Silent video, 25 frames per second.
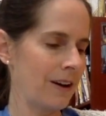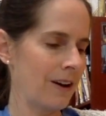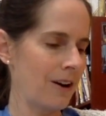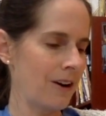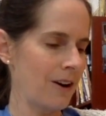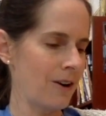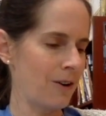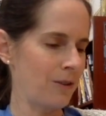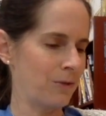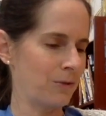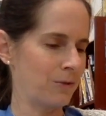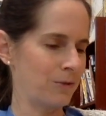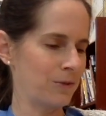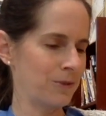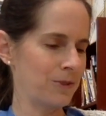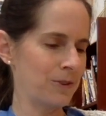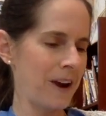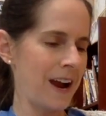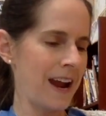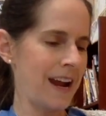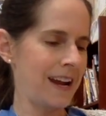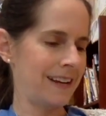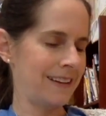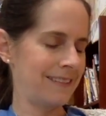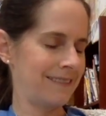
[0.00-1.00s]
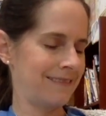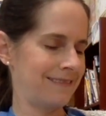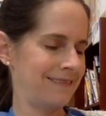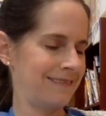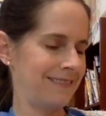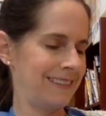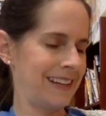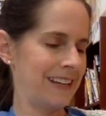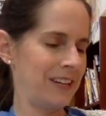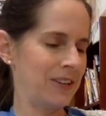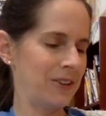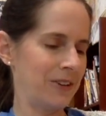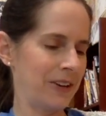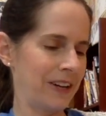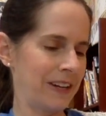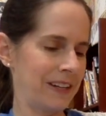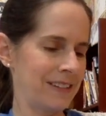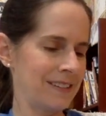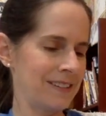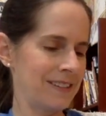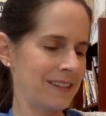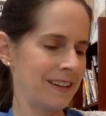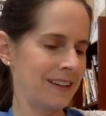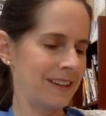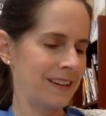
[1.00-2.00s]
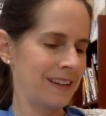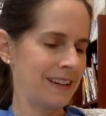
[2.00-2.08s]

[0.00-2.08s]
Oh, great, he grinned.